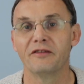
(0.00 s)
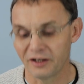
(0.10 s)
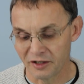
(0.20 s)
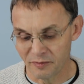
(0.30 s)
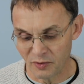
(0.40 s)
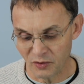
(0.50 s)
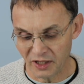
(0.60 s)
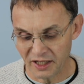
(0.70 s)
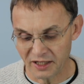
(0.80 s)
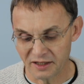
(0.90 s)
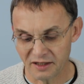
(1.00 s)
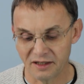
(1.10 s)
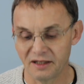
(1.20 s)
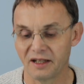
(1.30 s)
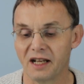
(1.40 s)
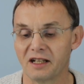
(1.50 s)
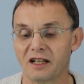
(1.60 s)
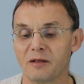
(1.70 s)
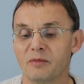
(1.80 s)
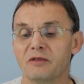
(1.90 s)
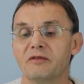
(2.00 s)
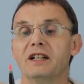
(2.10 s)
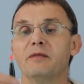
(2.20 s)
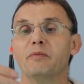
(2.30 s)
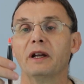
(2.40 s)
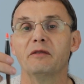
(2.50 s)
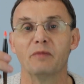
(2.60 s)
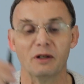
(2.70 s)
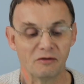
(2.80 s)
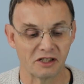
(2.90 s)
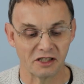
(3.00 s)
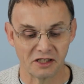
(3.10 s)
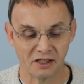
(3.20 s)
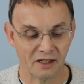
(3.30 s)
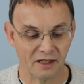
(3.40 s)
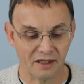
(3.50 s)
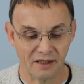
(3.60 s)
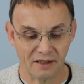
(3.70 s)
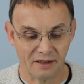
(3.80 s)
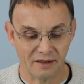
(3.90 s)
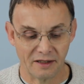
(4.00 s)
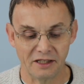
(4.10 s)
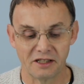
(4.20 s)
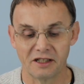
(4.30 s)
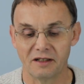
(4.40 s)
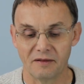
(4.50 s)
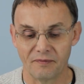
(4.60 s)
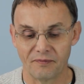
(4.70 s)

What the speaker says: very boily, and I had a couple of really big balsas. These are